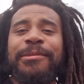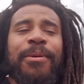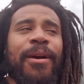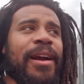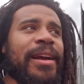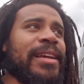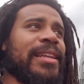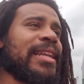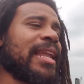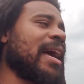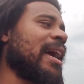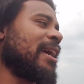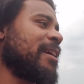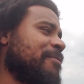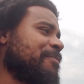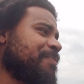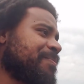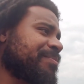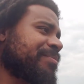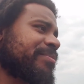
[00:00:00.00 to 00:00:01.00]
parking lot.
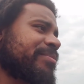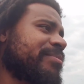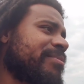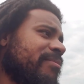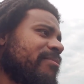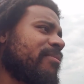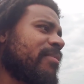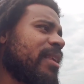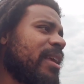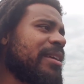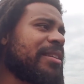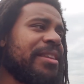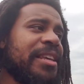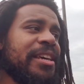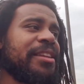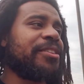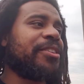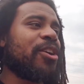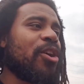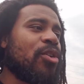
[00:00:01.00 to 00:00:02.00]

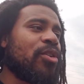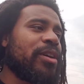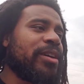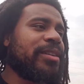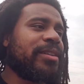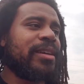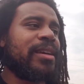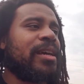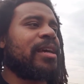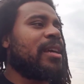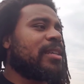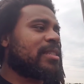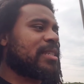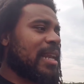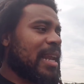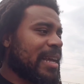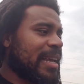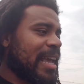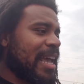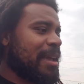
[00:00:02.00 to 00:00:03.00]
Didn't know it
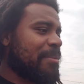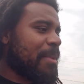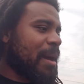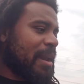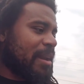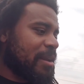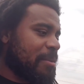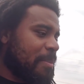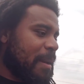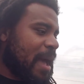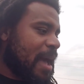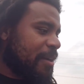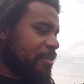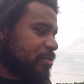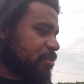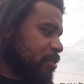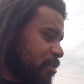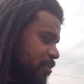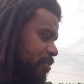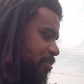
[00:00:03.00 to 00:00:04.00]
till I came out of the
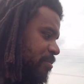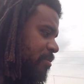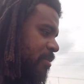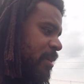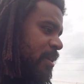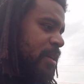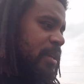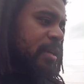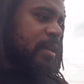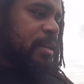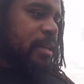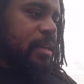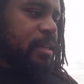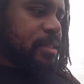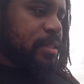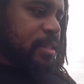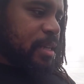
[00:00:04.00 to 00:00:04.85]
bathroom. It's